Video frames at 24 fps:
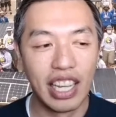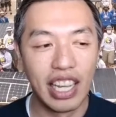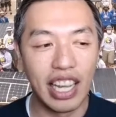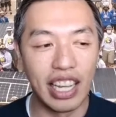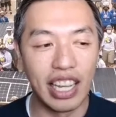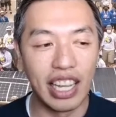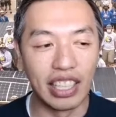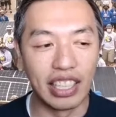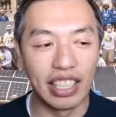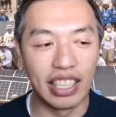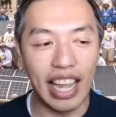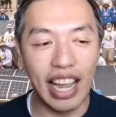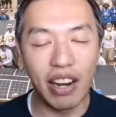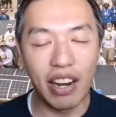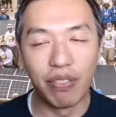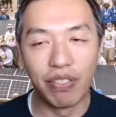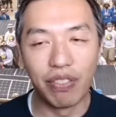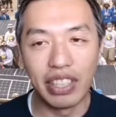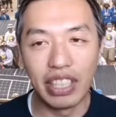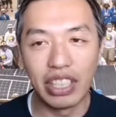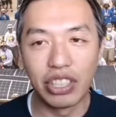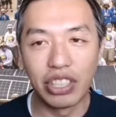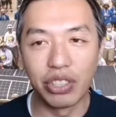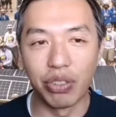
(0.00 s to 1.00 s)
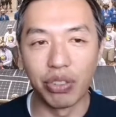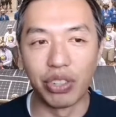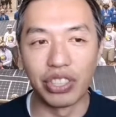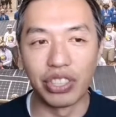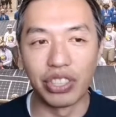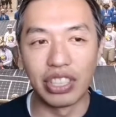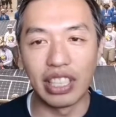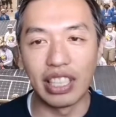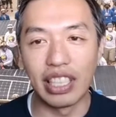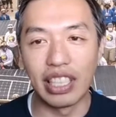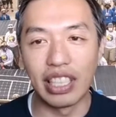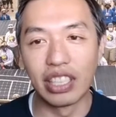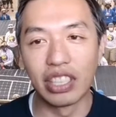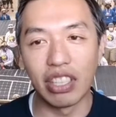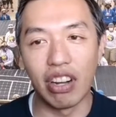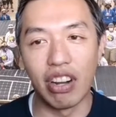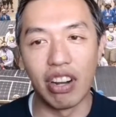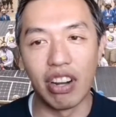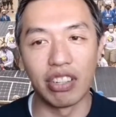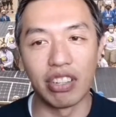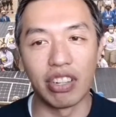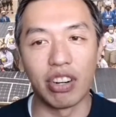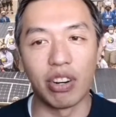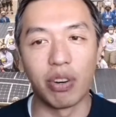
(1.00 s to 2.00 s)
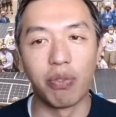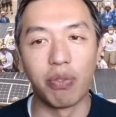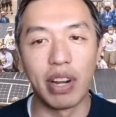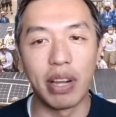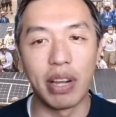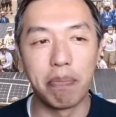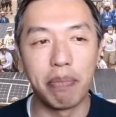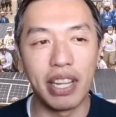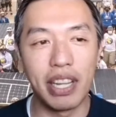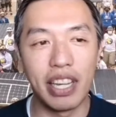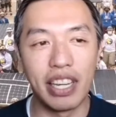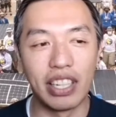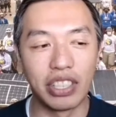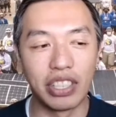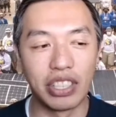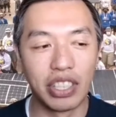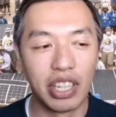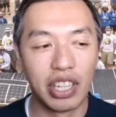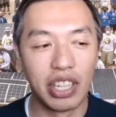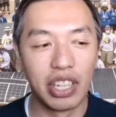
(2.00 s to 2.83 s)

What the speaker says: And that resource is on our webpage.